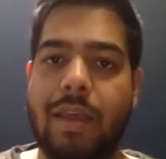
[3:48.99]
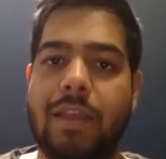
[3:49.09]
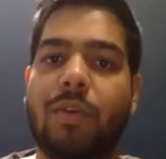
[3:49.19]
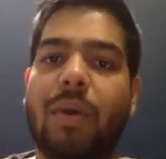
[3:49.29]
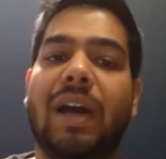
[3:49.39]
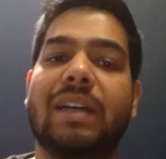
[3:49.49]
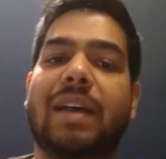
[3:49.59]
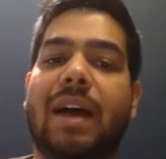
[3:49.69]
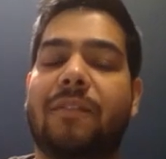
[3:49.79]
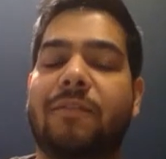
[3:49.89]
You can't
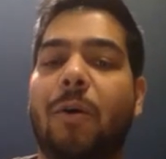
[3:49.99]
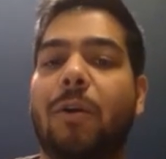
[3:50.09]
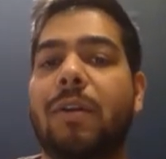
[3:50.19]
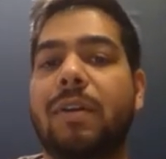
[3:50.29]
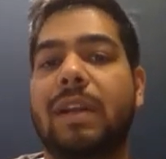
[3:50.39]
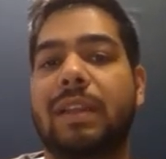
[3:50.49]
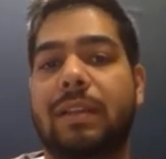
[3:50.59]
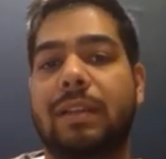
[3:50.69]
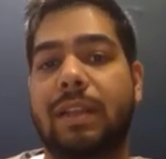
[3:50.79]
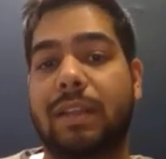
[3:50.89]
have all or
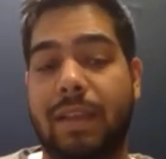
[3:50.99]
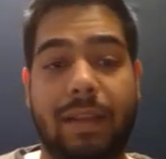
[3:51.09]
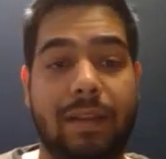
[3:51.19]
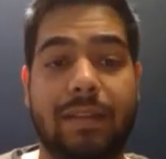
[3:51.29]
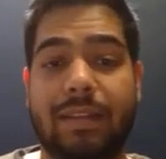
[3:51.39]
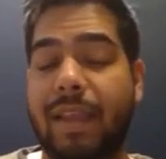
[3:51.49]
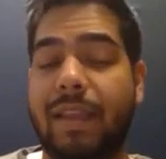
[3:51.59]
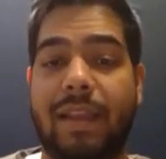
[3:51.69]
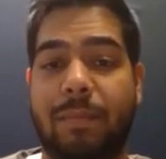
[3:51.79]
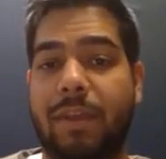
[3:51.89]
nothing
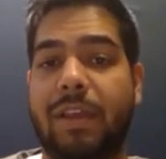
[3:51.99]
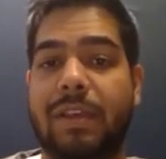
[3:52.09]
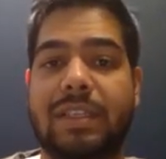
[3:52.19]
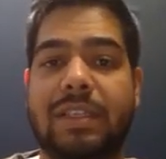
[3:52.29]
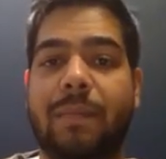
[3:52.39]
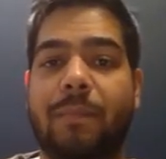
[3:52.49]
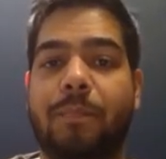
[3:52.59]
thinking, because